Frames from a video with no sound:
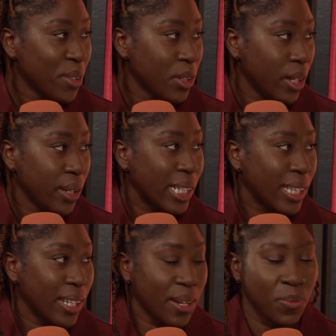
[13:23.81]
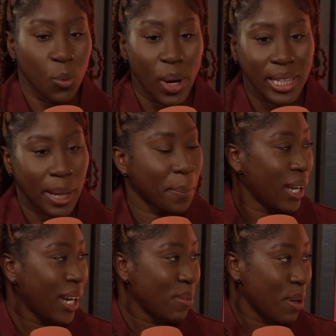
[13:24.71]
in the way they
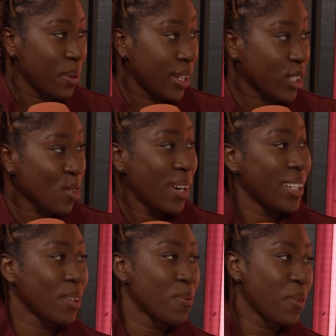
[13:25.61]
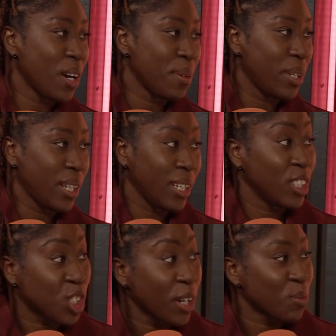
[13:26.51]
play, maybe in their training environment and
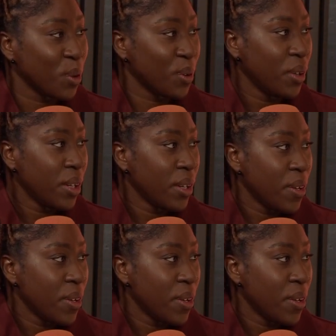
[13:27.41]
in general,